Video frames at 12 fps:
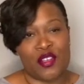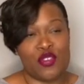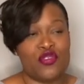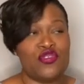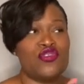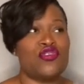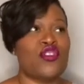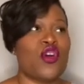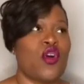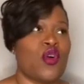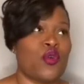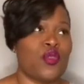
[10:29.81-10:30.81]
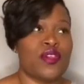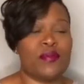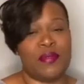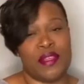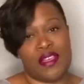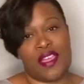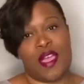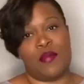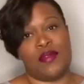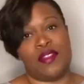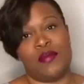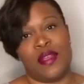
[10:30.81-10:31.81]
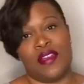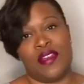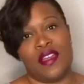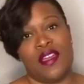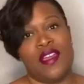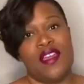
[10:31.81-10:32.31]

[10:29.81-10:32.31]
You show them being happily married.